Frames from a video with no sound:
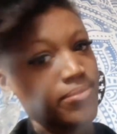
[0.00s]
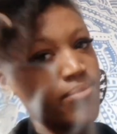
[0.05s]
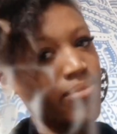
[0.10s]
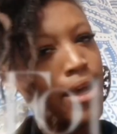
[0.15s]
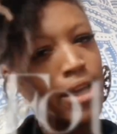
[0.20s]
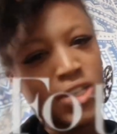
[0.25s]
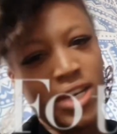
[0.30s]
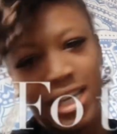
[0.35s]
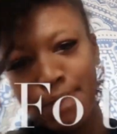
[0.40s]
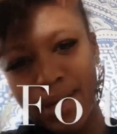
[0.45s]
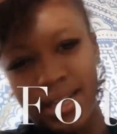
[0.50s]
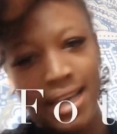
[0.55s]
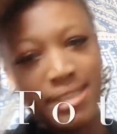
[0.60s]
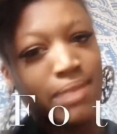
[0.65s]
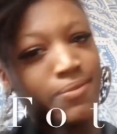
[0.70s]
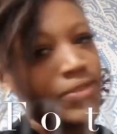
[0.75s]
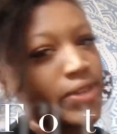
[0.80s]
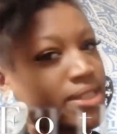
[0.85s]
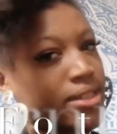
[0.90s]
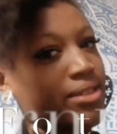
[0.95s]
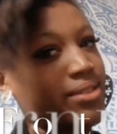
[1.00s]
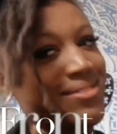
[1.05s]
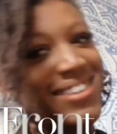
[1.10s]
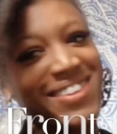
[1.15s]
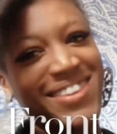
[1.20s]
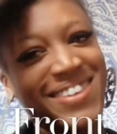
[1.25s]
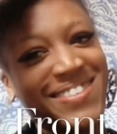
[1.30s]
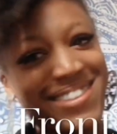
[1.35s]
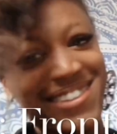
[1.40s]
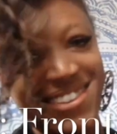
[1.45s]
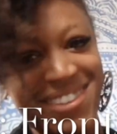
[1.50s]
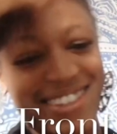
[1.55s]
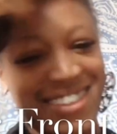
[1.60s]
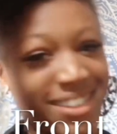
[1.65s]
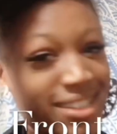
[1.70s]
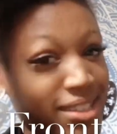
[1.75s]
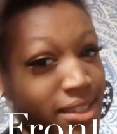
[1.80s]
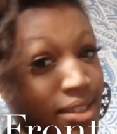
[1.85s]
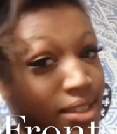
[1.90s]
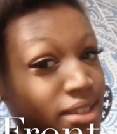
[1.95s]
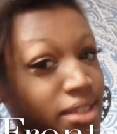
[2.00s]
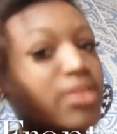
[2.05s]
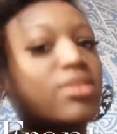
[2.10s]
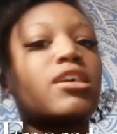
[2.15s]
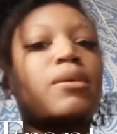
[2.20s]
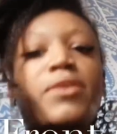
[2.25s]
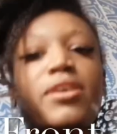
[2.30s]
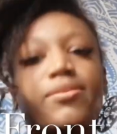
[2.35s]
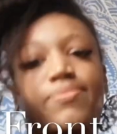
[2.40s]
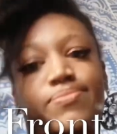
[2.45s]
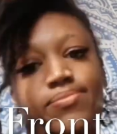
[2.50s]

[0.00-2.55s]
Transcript: So you can do this little, this is